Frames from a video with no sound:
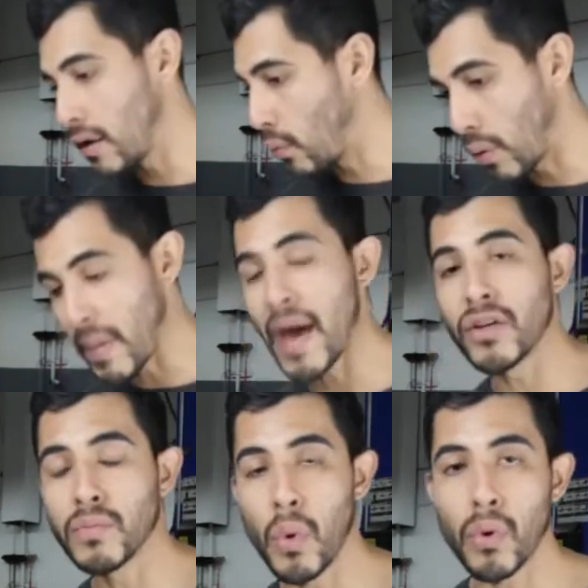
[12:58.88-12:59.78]
What
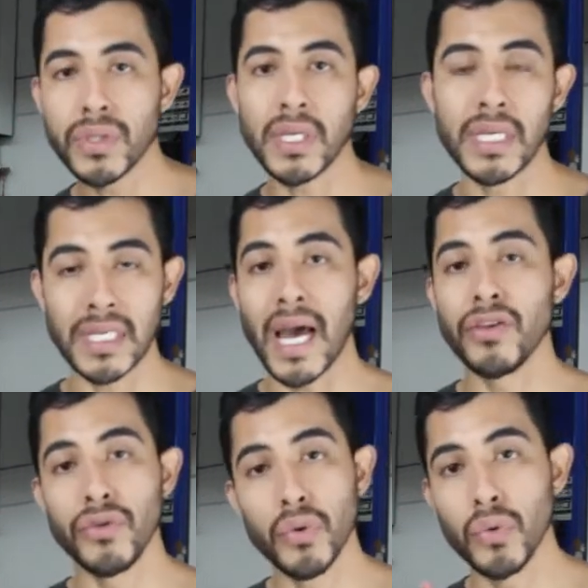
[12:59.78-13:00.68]
matters most is
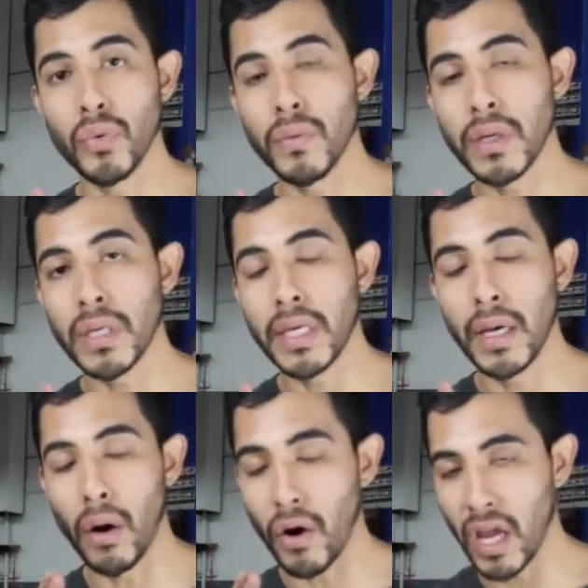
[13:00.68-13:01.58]
that you
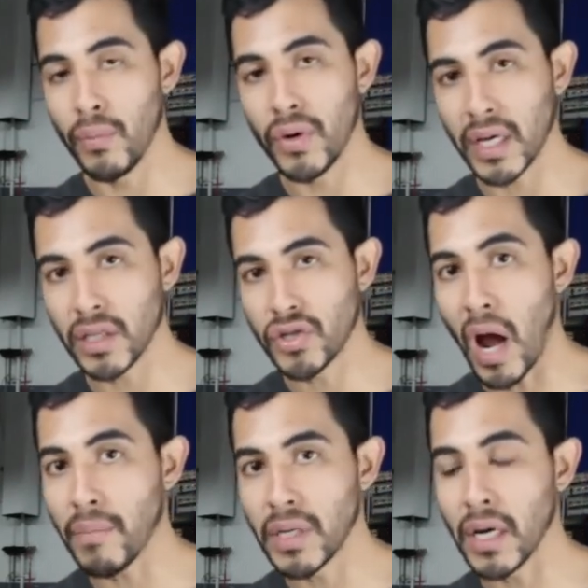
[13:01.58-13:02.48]
are able to get the
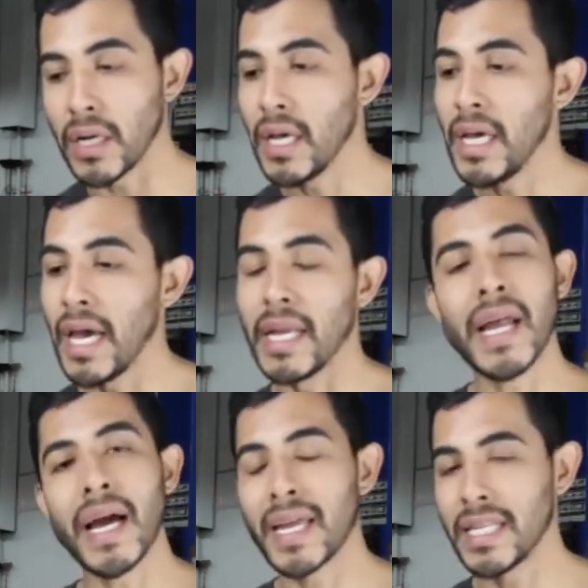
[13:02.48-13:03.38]
job done and
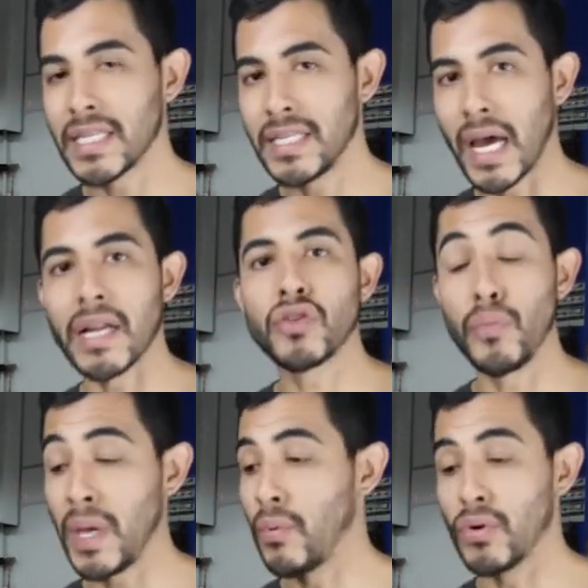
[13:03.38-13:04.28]
not get into debt to
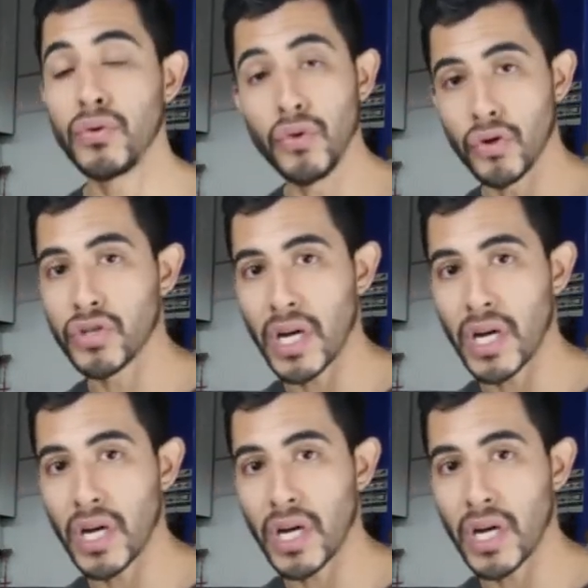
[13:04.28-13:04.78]
be able to do your